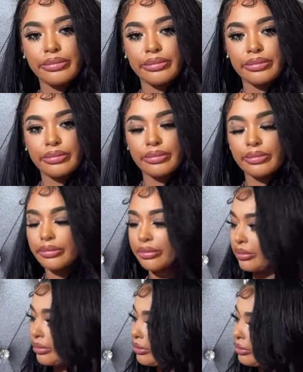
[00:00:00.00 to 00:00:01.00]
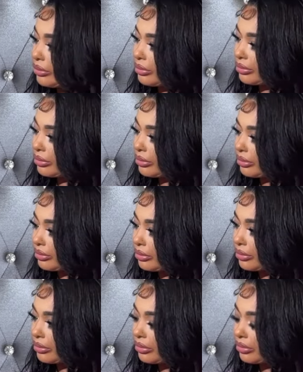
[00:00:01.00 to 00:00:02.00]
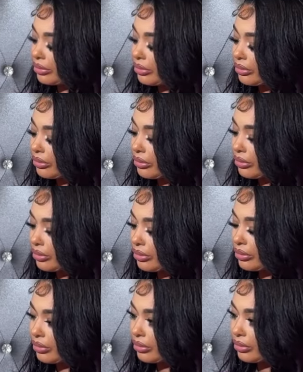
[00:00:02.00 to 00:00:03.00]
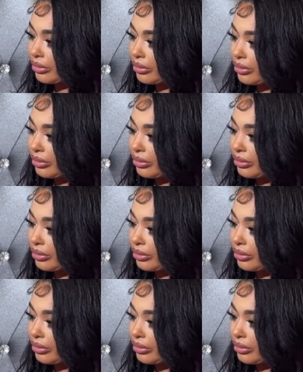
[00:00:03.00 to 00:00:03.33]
The person shown says nothing.